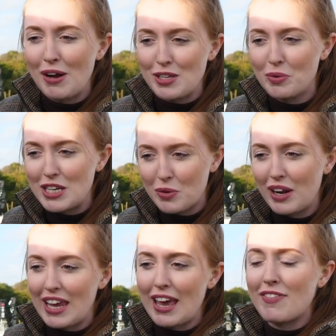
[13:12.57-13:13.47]
I just wanted to
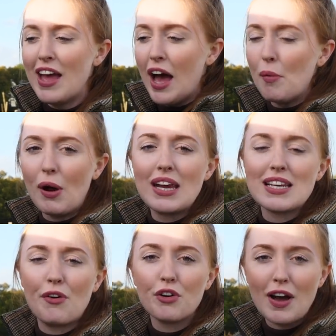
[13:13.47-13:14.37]
quickly give a
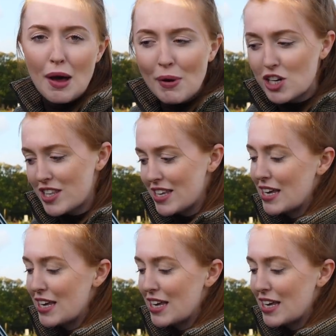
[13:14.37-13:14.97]
breakdown of how much this